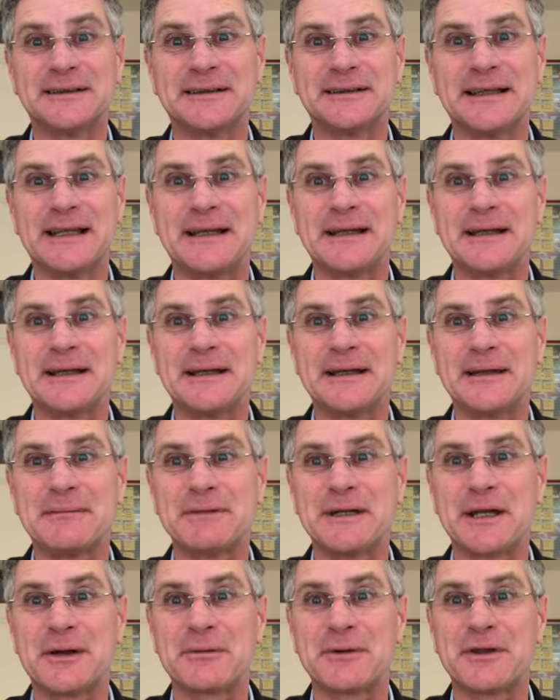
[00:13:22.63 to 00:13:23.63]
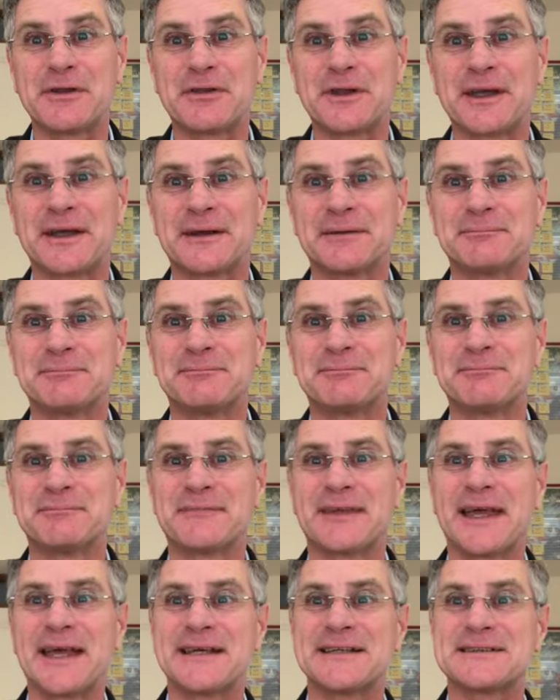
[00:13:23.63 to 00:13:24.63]
let me know what you think.
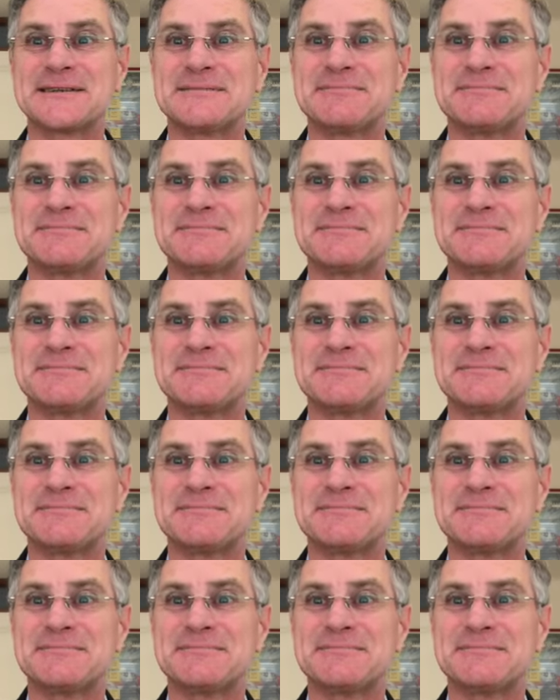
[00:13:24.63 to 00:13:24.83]
Thanks.